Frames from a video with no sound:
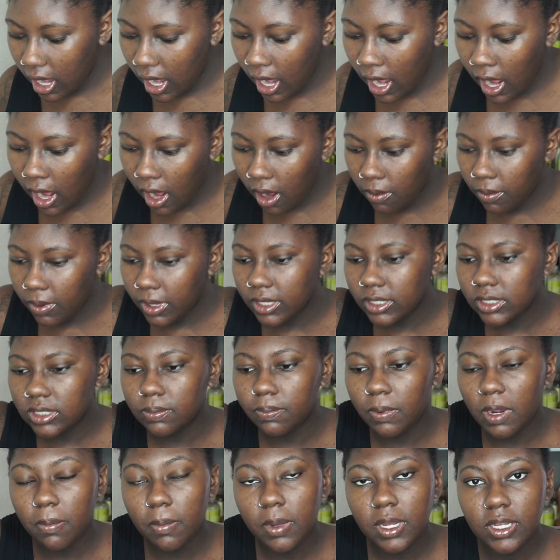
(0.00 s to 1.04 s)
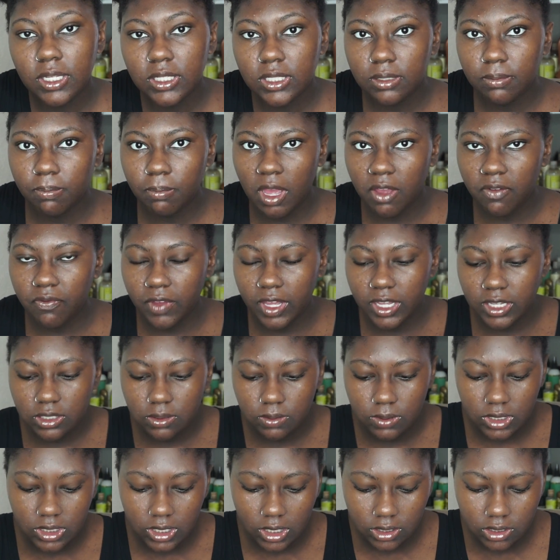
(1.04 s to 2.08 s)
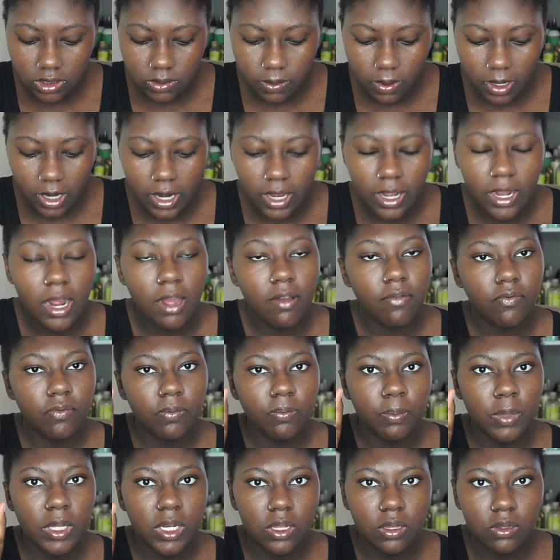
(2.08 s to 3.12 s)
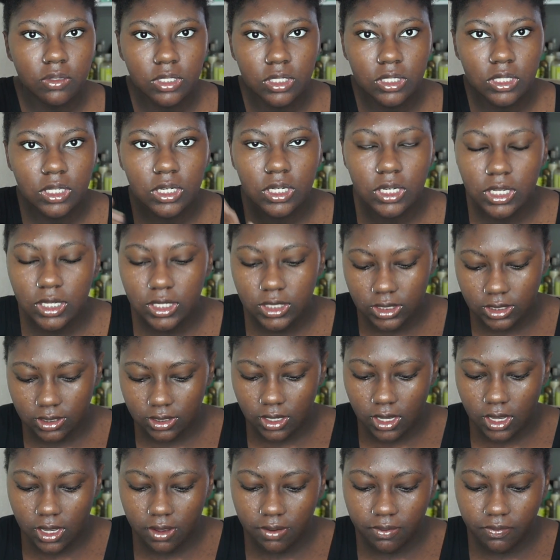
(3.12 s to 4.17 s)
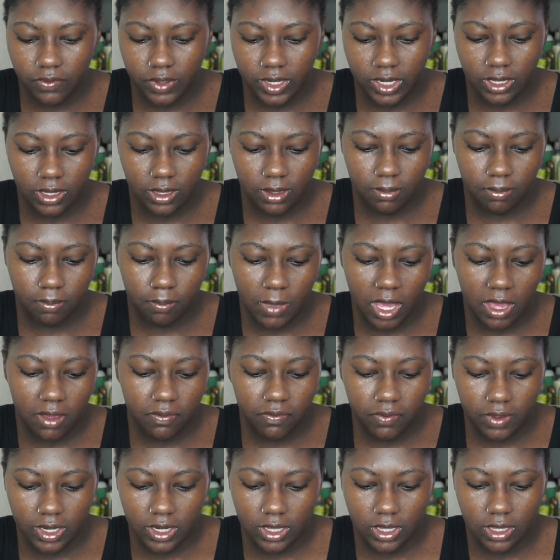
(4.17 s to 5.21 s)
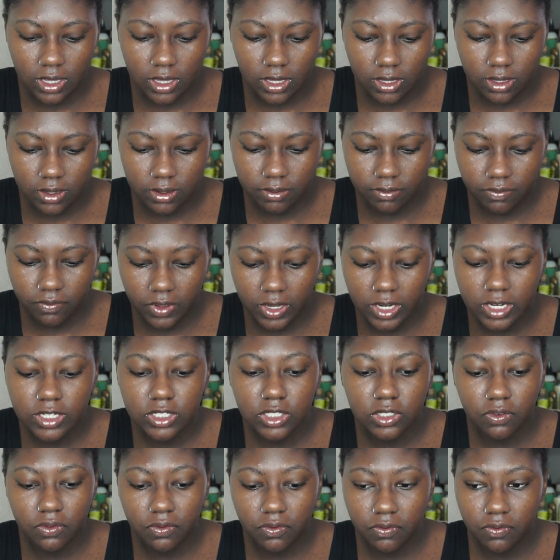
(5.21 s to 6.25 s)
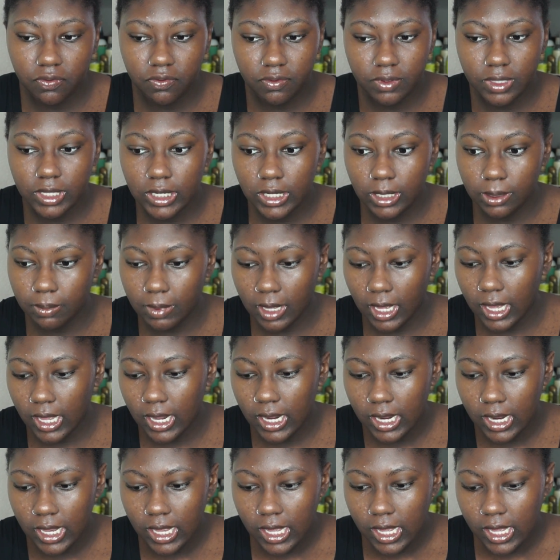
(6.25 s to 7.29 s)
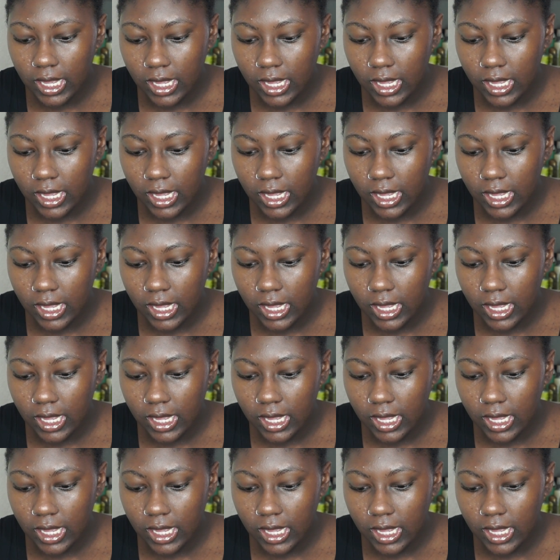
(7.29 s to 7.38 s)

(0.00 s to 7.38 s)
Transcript: I always spray my face with setting spray, and I've been using the NYX Matte Finish Matte